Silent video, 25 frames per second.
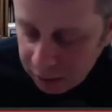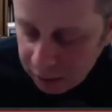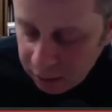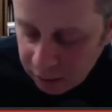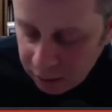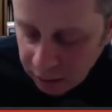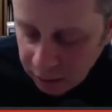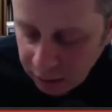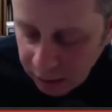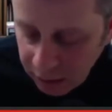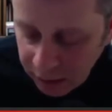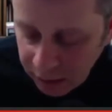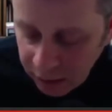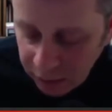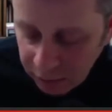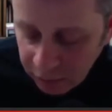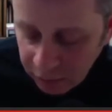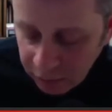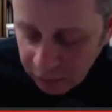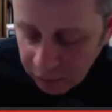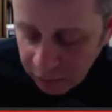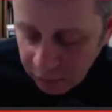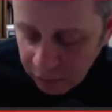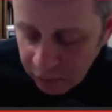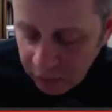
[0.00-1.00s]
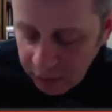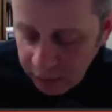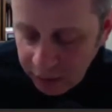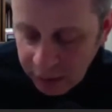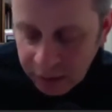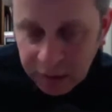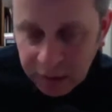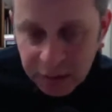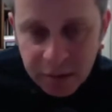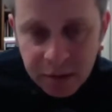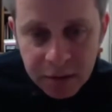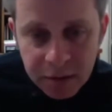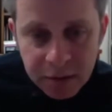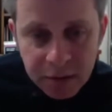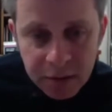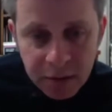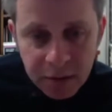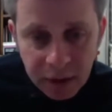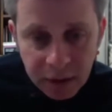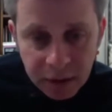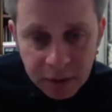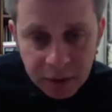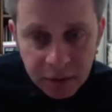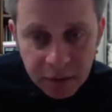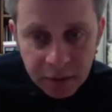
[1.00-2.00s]
to live in
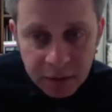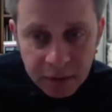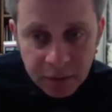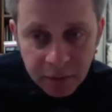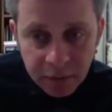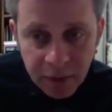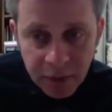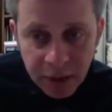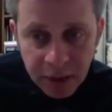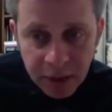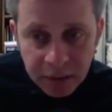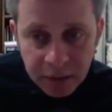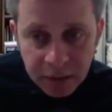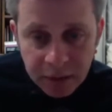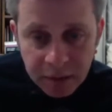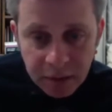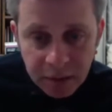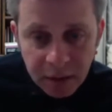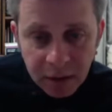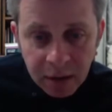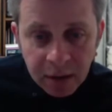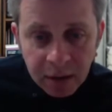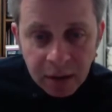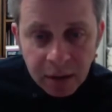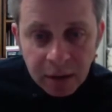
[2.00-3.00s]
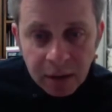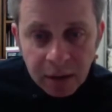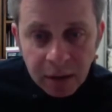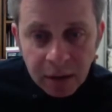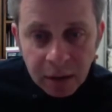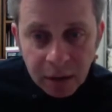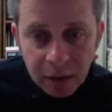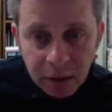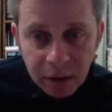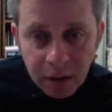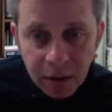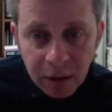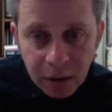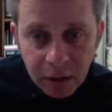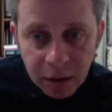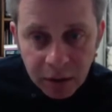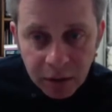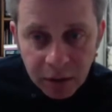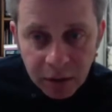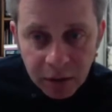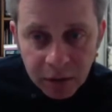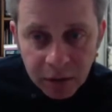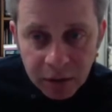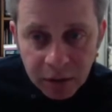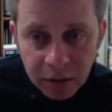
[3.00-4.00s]
societies based on
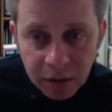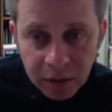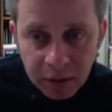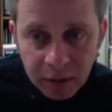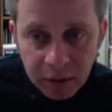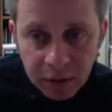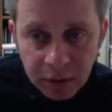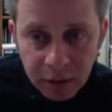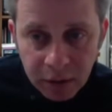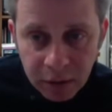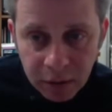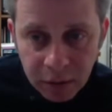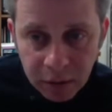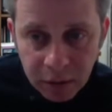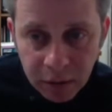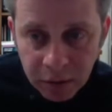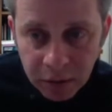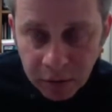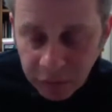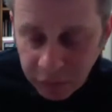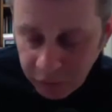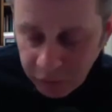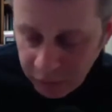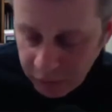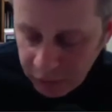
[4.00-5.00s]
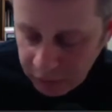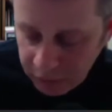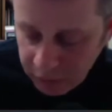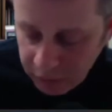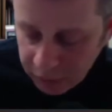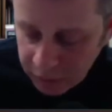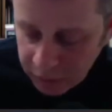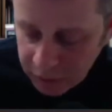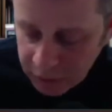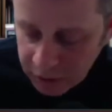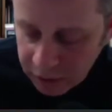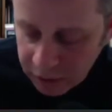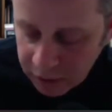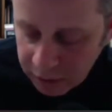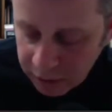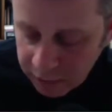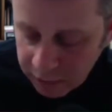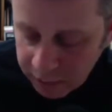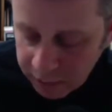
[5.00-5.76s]
concrete human freedoms,